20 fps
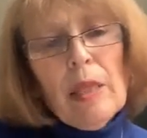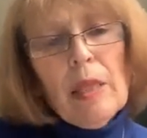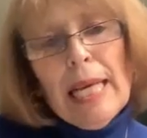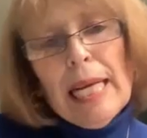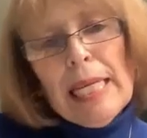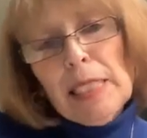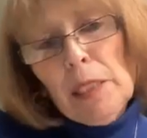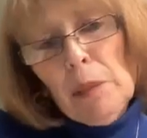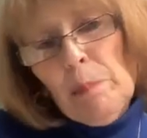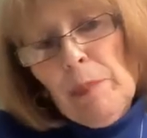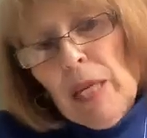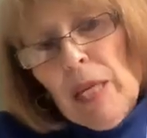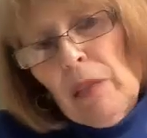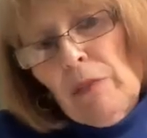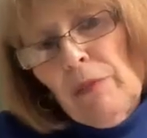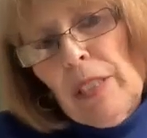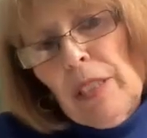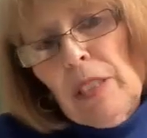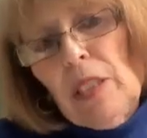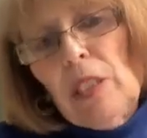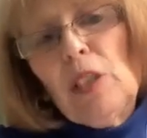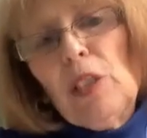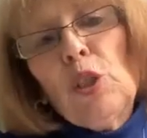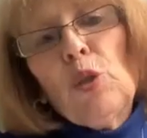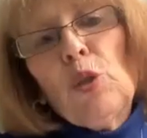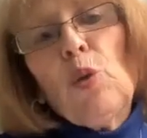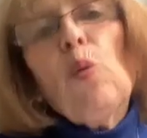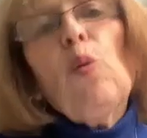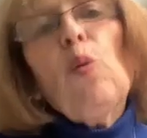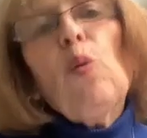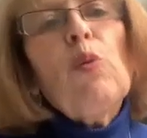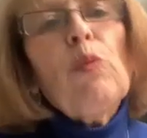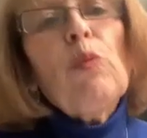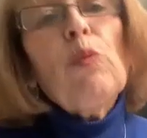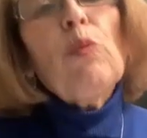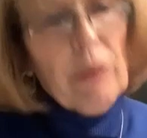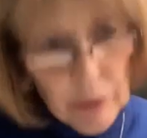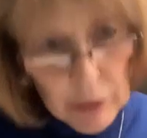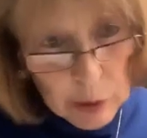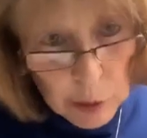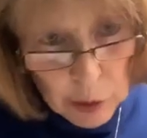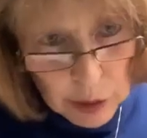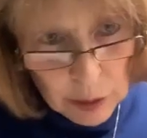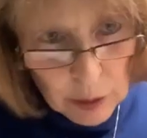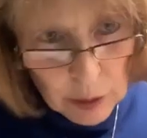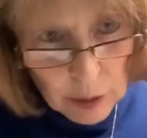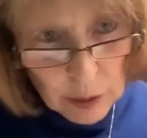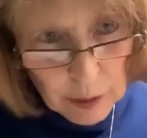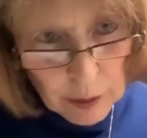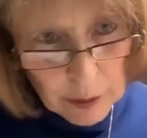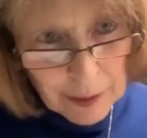That's manifest as school refusal.